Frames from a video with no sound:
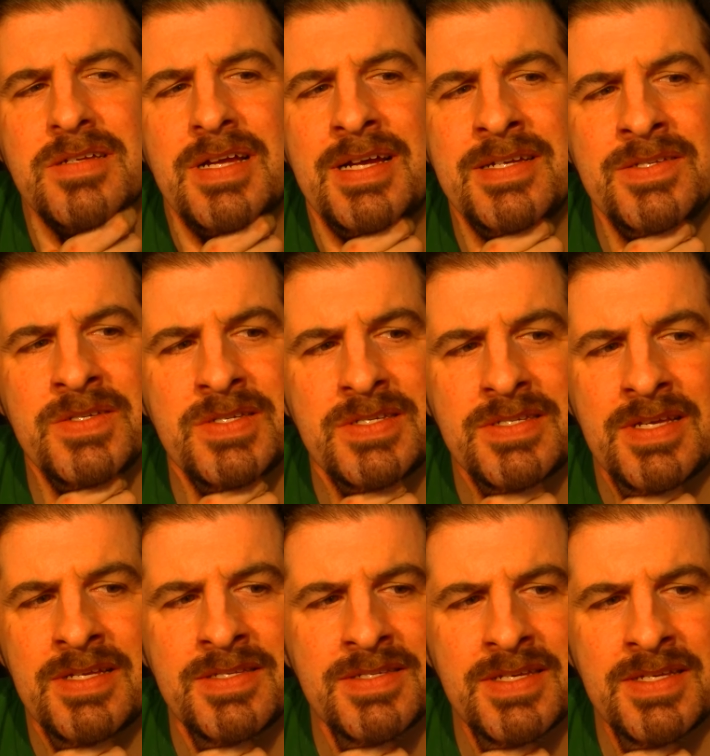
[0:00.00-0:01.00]
I just,
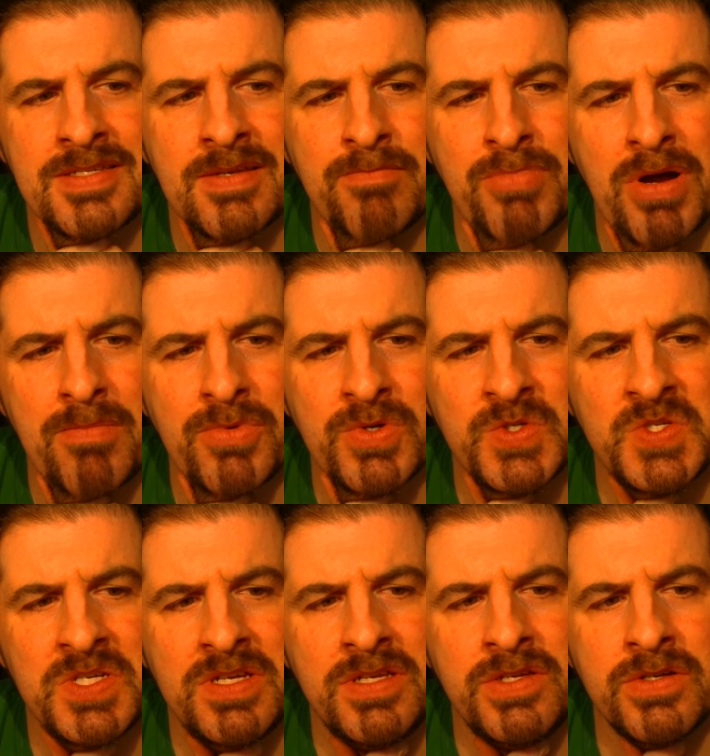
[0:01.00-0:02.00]
it's, it's a bummer
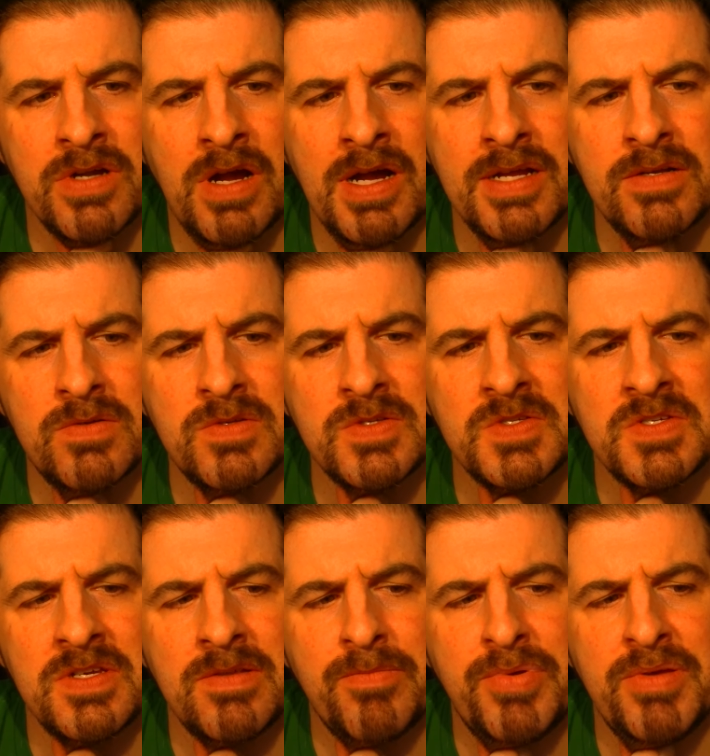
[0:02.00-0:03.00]
seeing your idols,
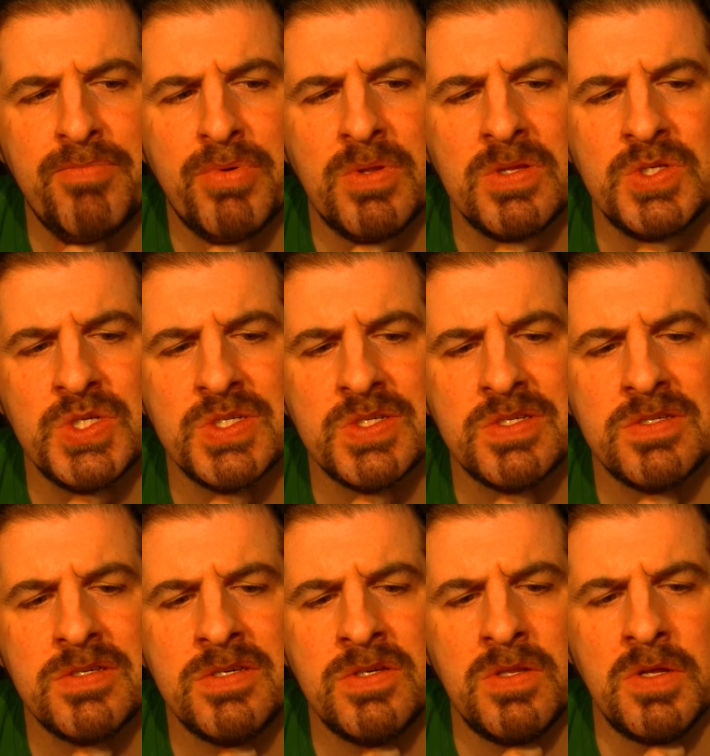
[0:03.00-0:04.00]
seeing people
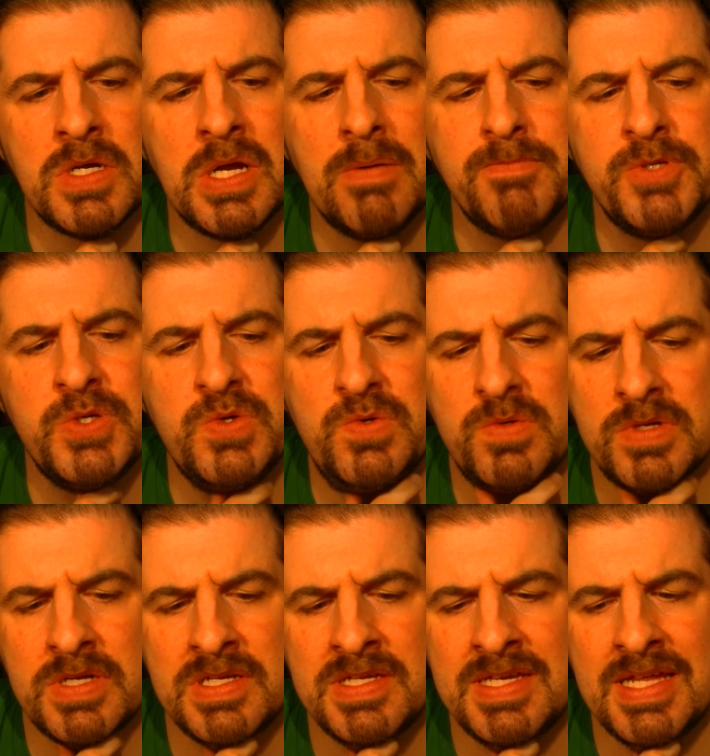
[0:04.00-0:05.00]
just you look up to,
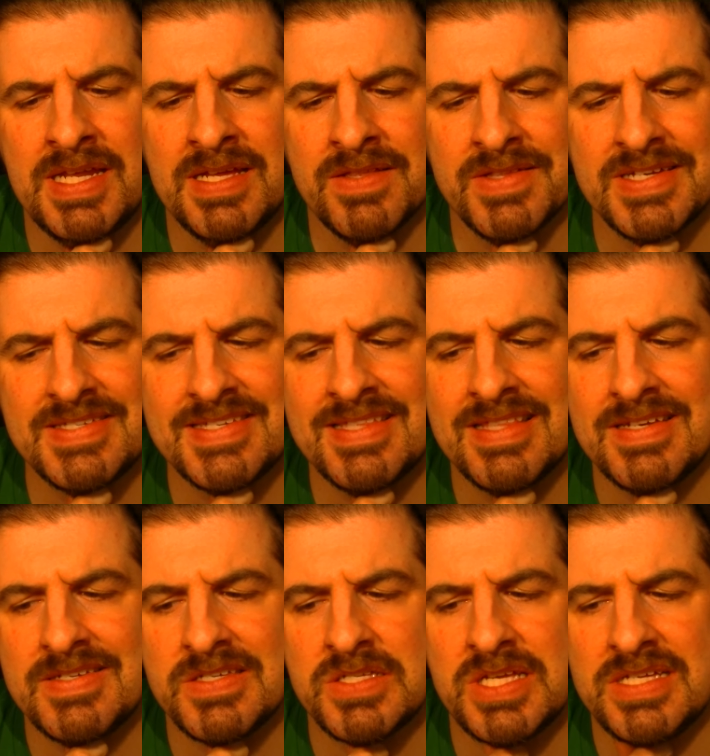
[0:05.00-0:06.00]
getting less and
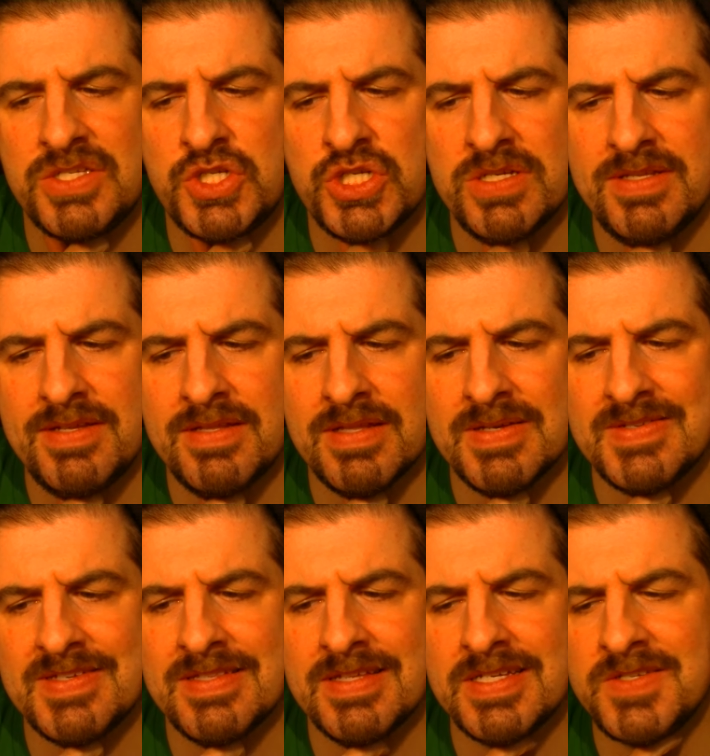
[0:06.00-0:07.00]
less attention and
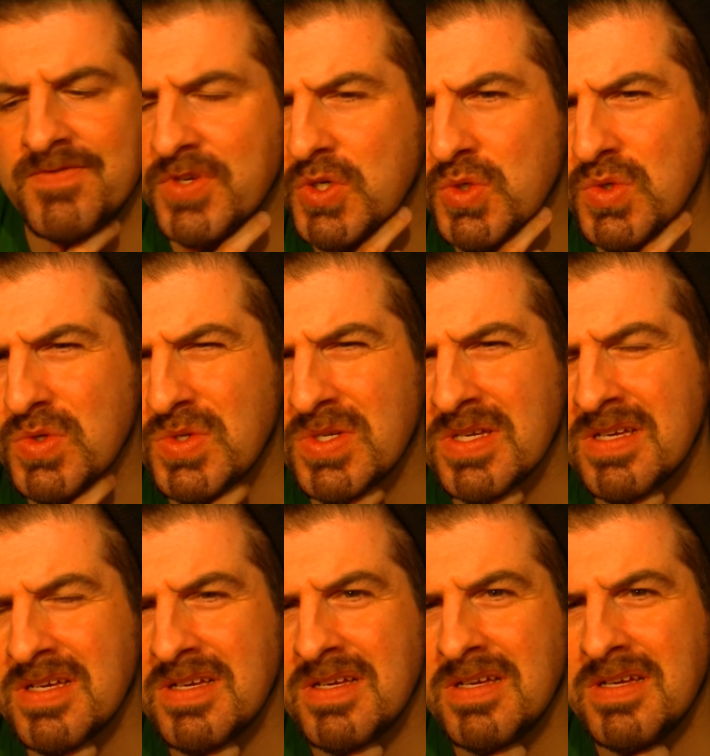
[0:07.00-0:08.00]
less and less views
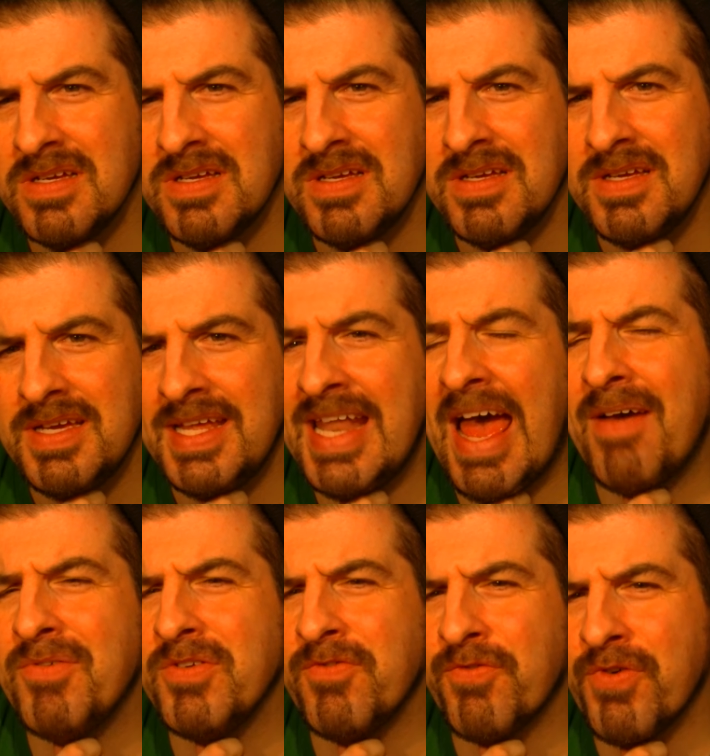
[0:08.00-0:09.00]
and
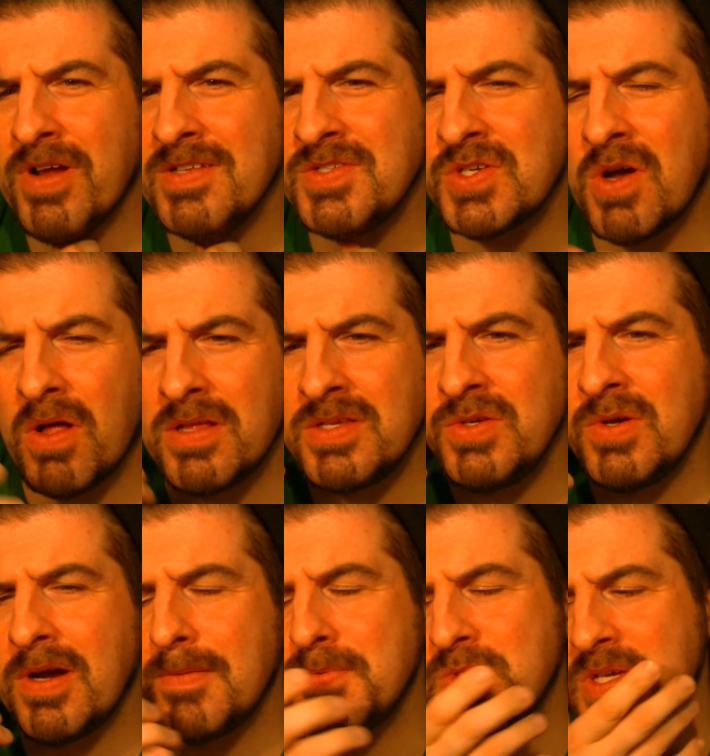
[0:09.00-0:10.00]
having friends calling you
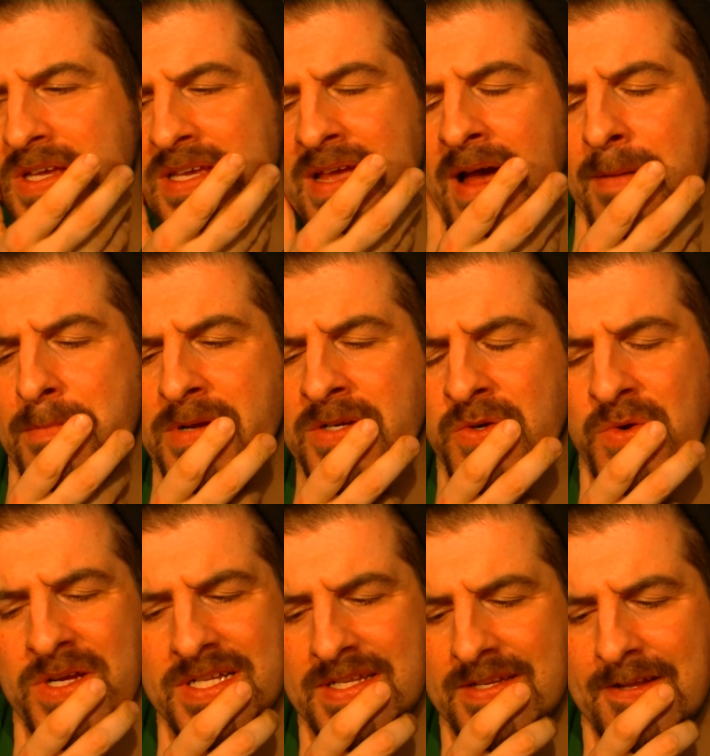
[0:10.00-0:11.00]
up saying, I'm going to
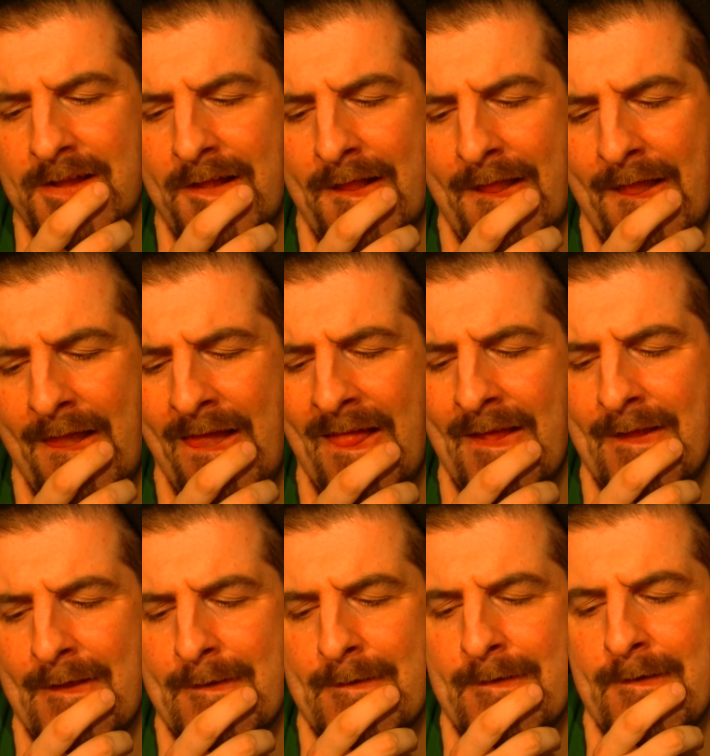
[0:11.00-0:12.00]
quit.
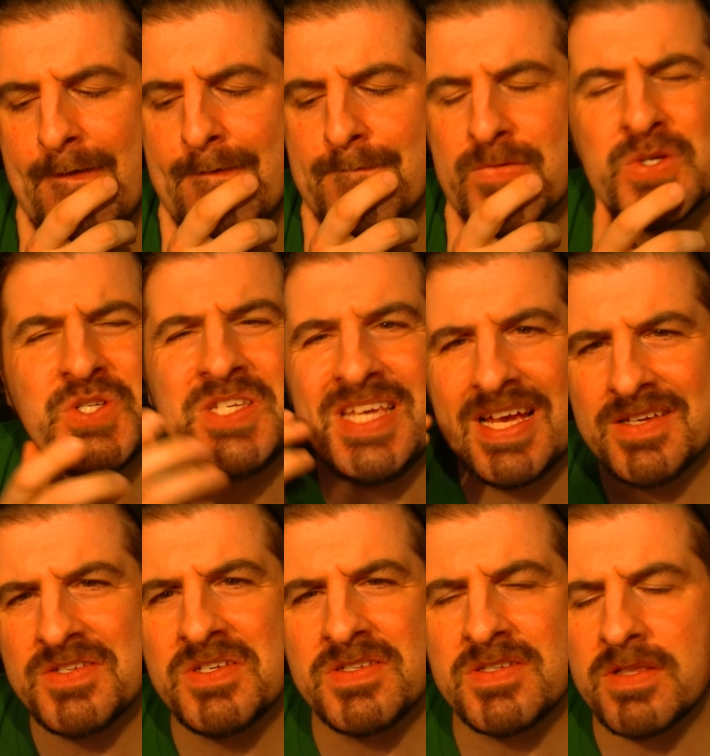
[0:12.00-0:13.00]
Because
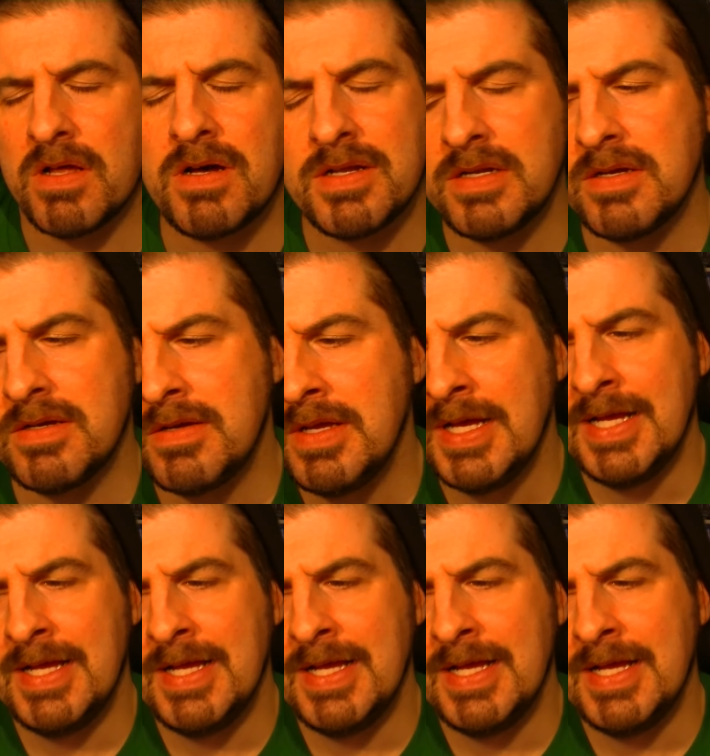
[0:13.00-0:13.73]
yes, it's a lot of,